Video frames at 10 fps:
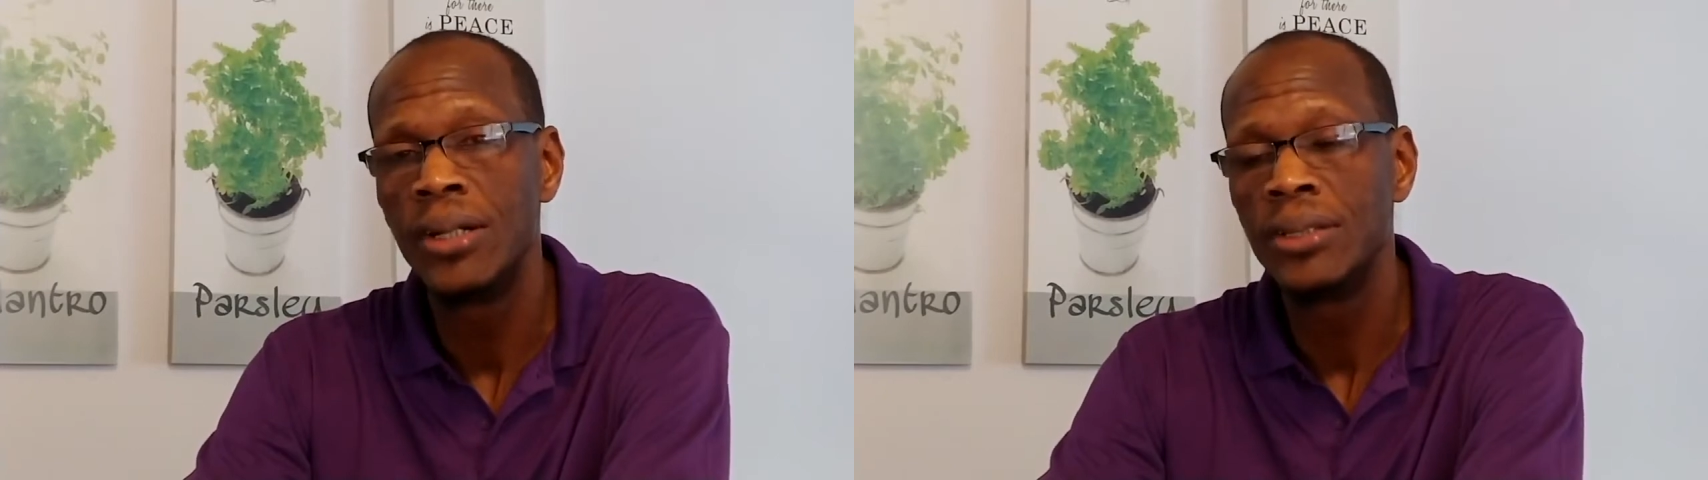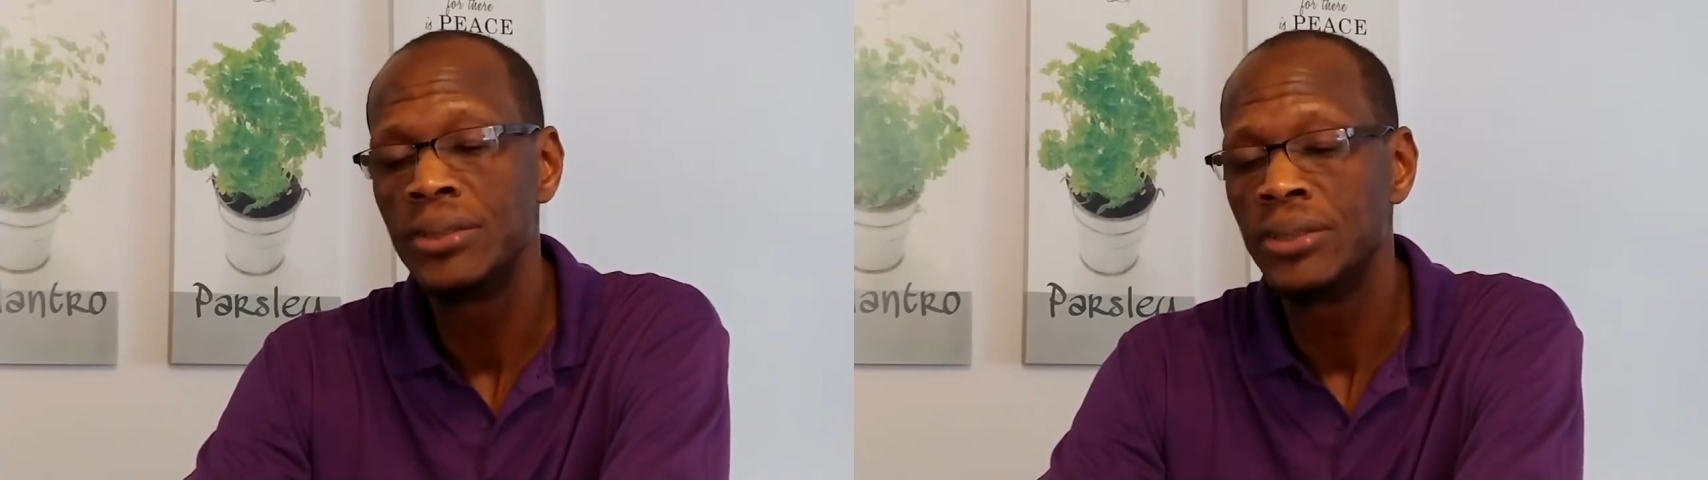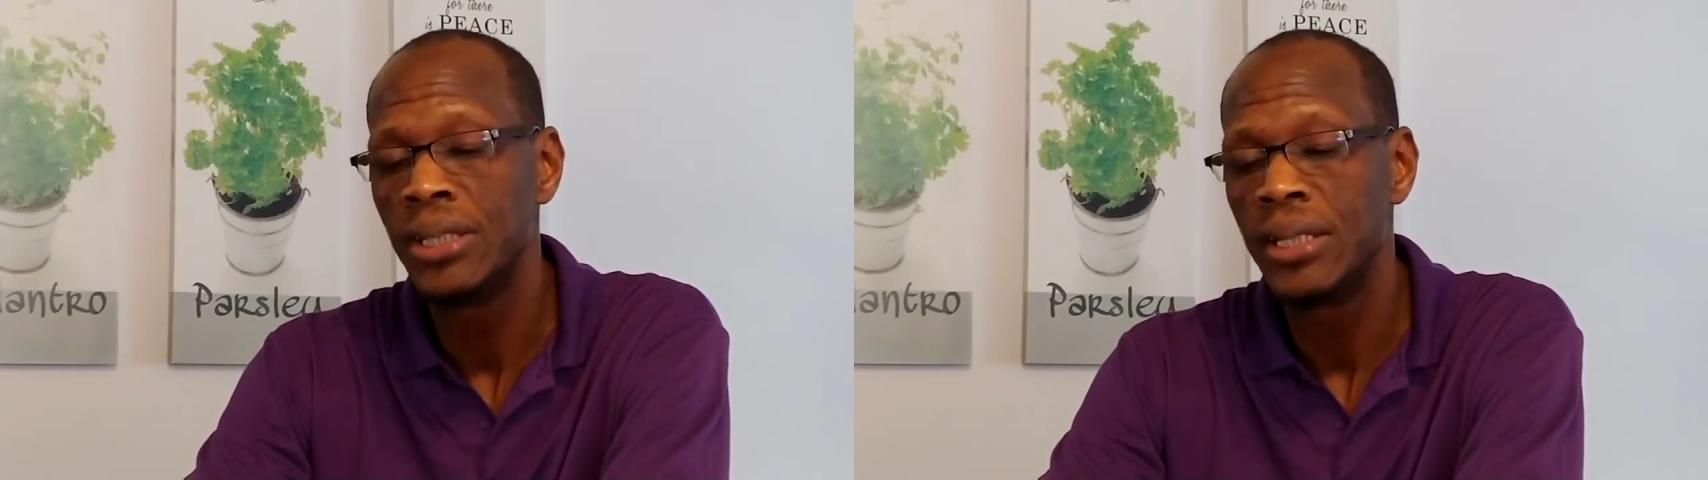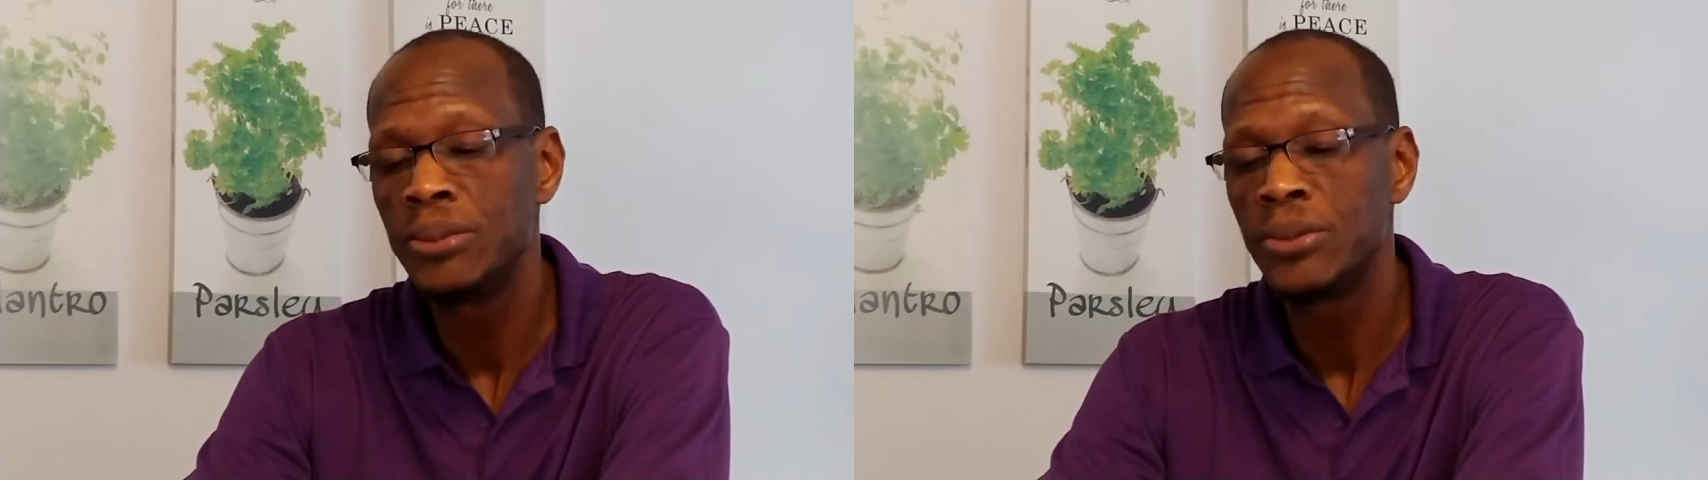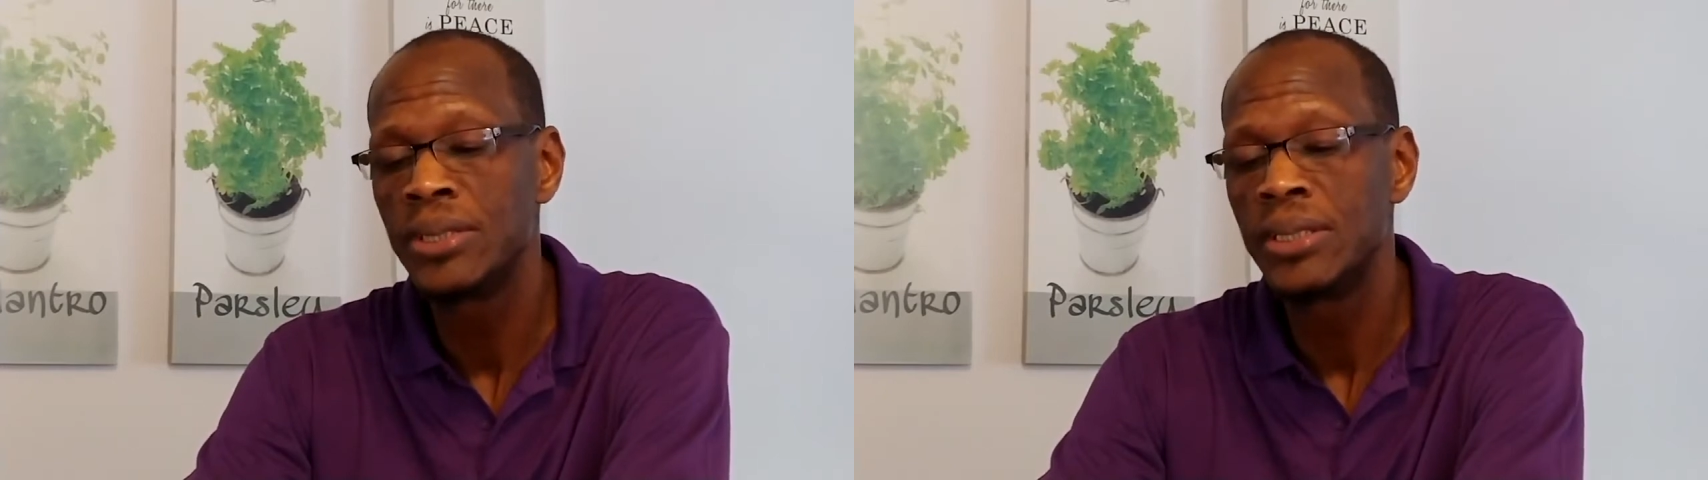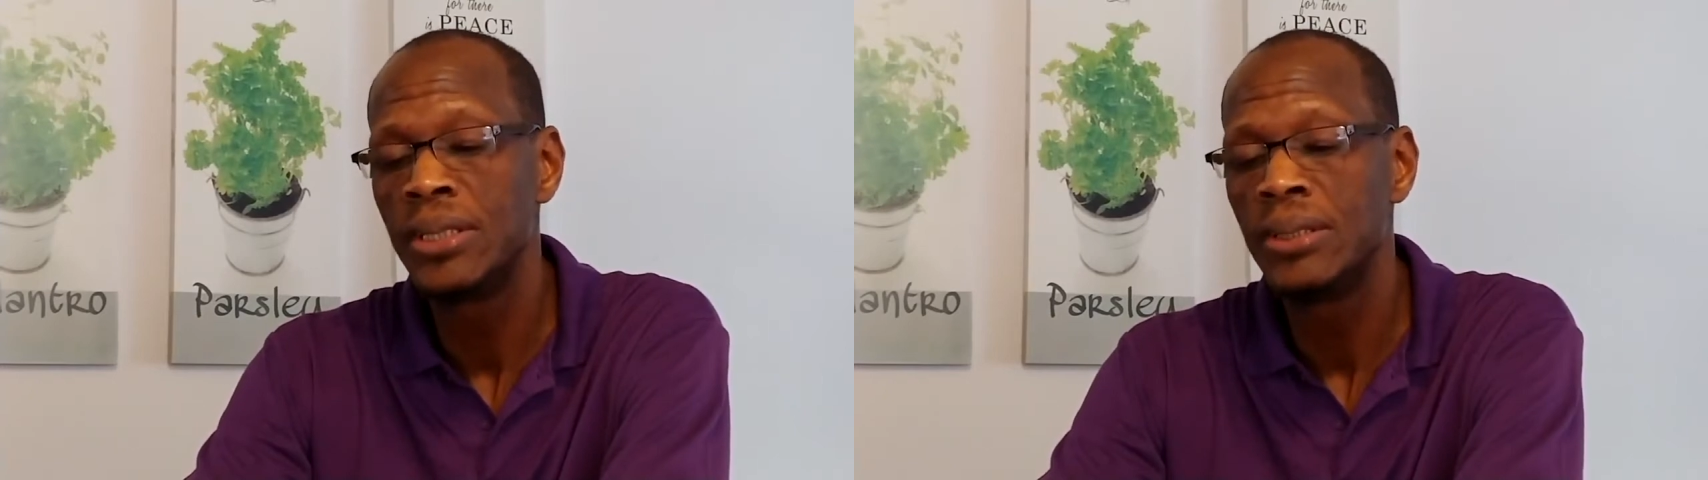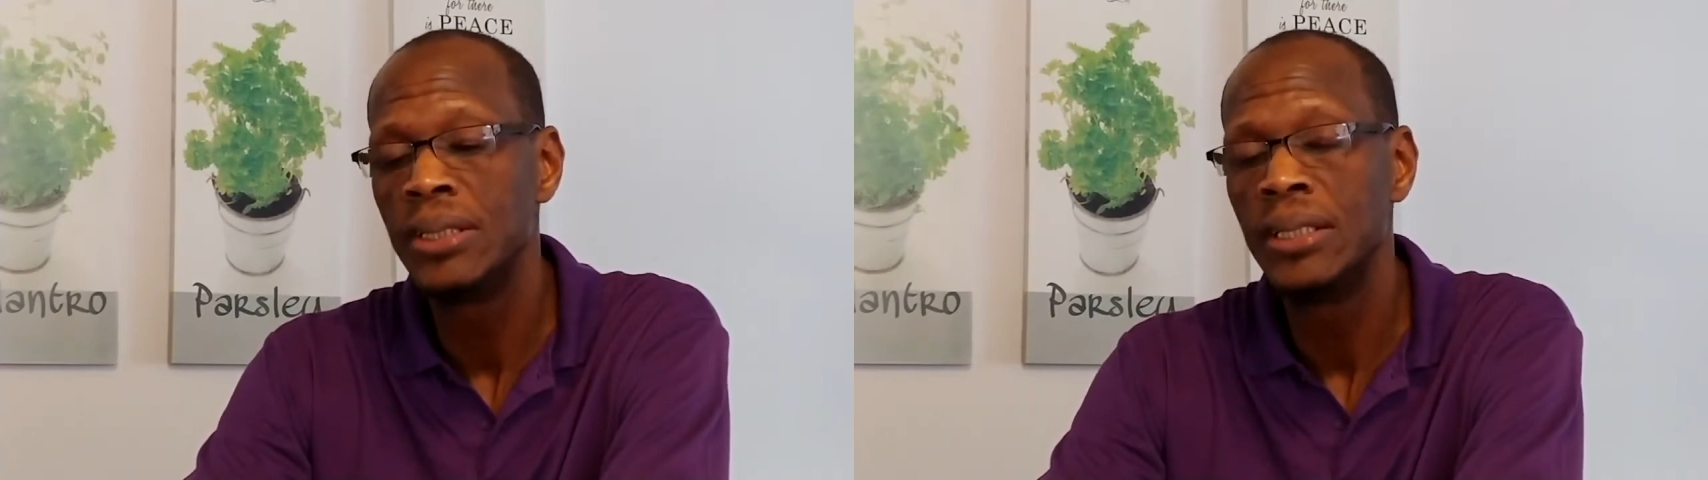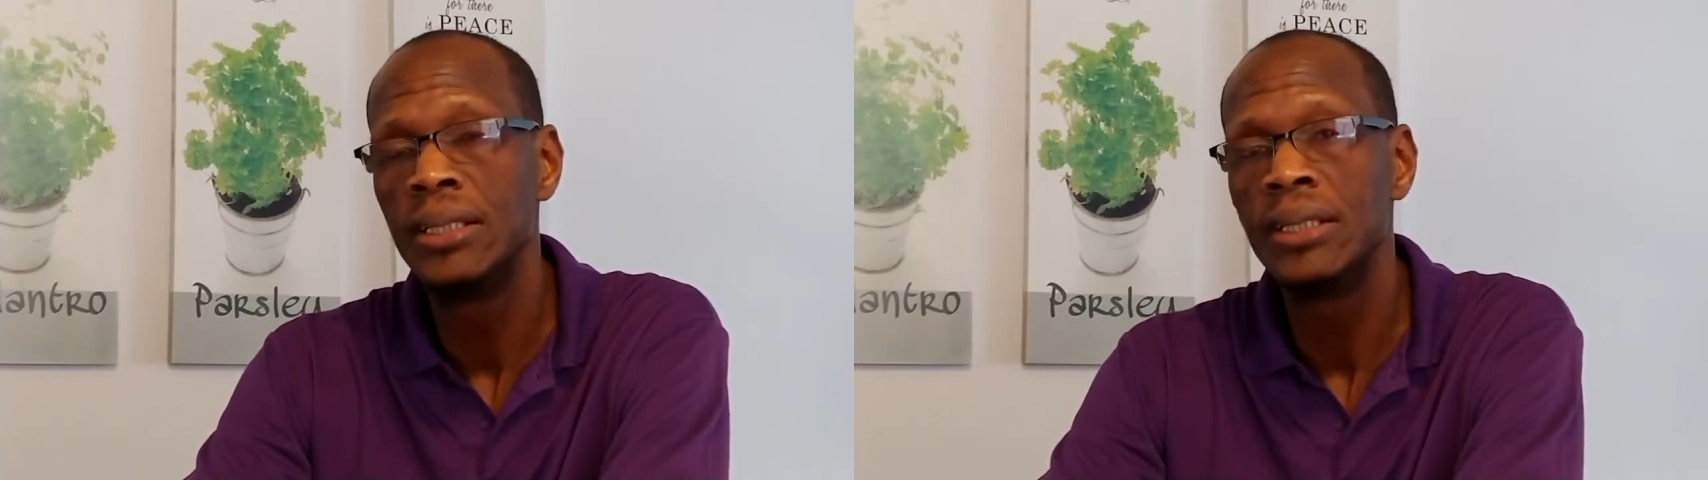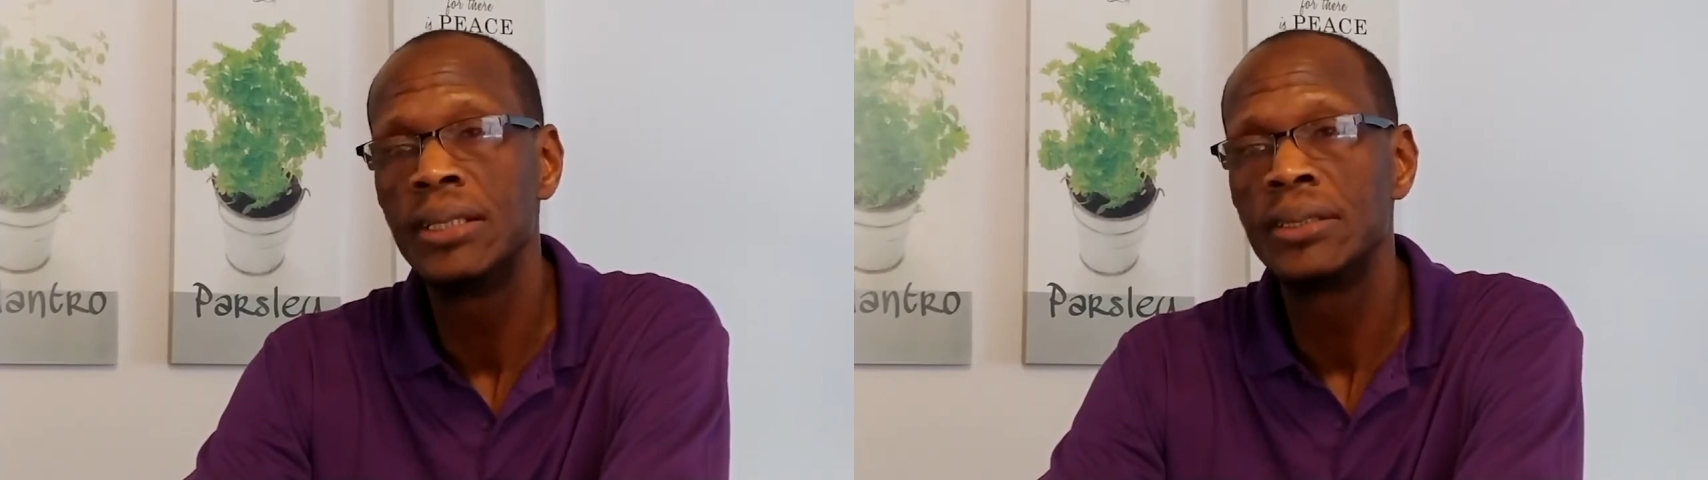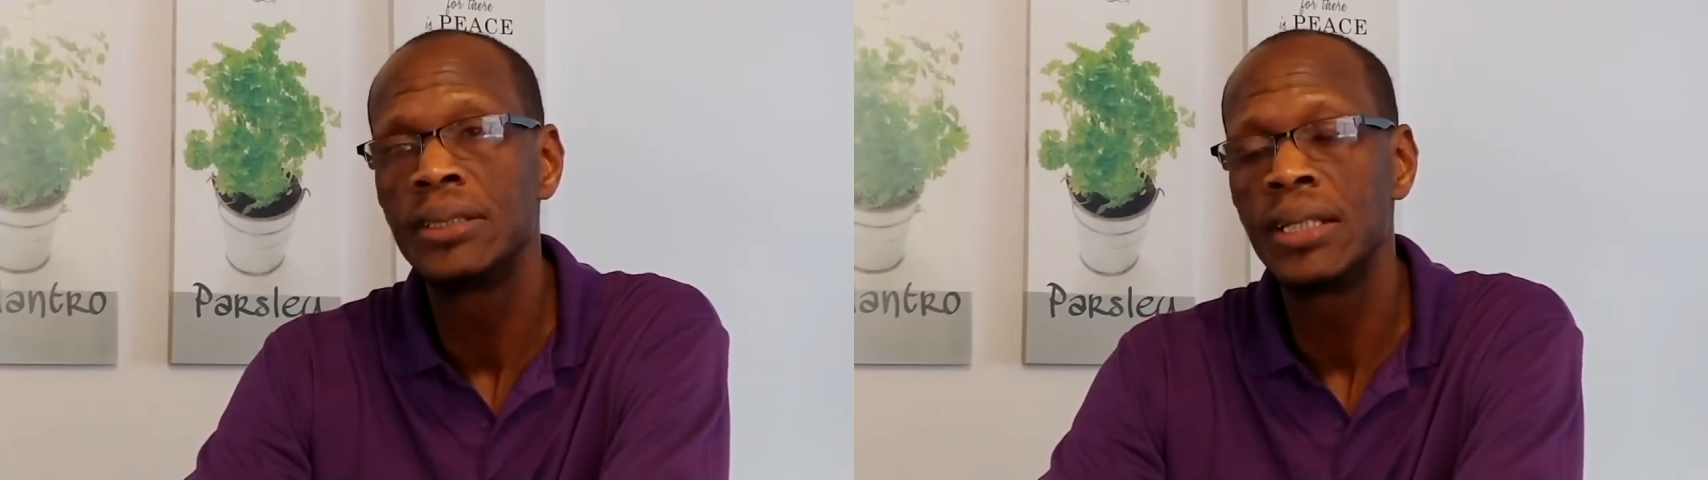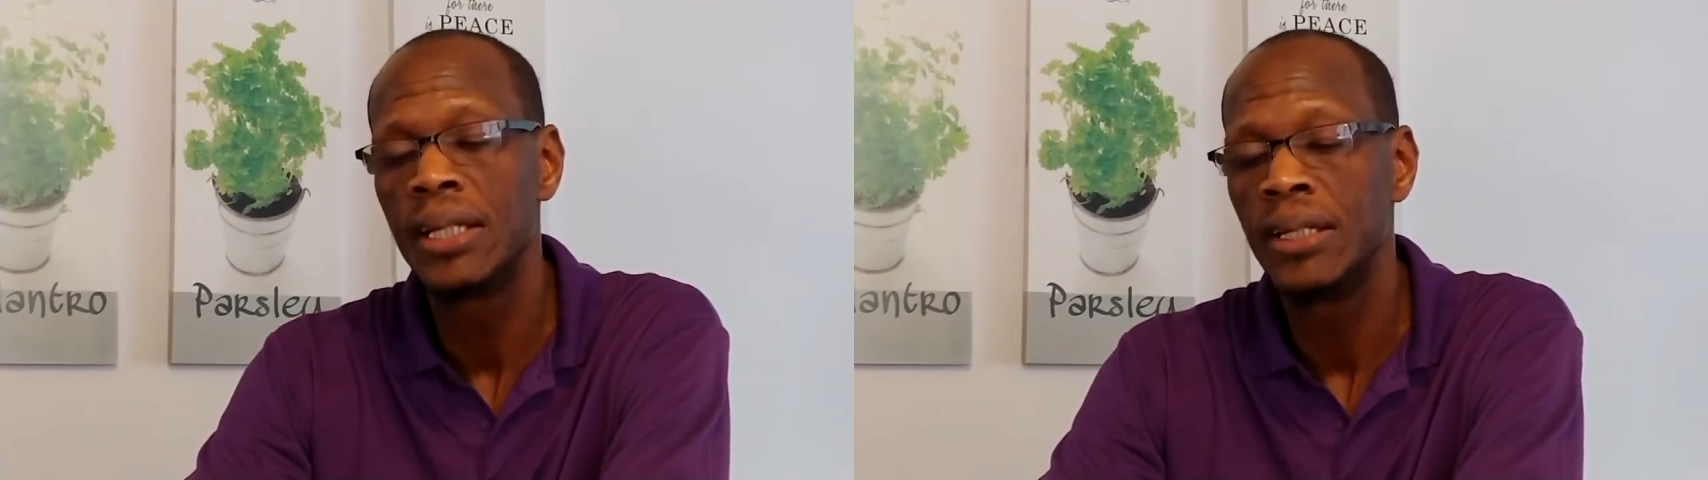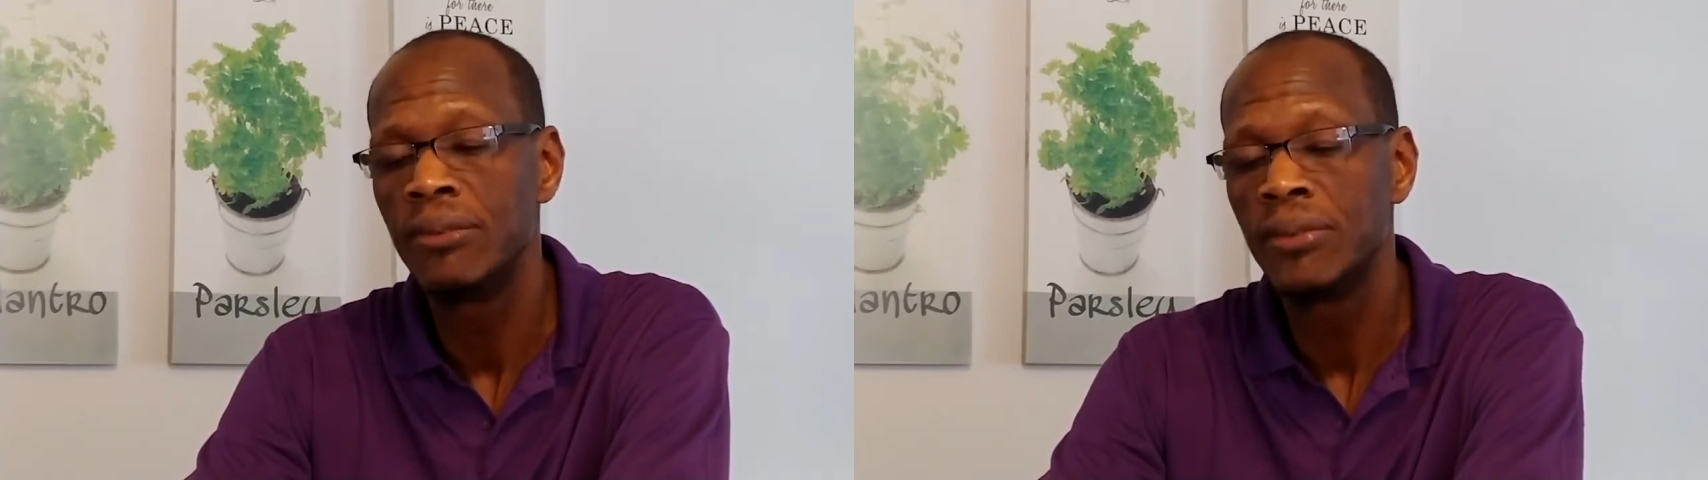James was still legally a slave,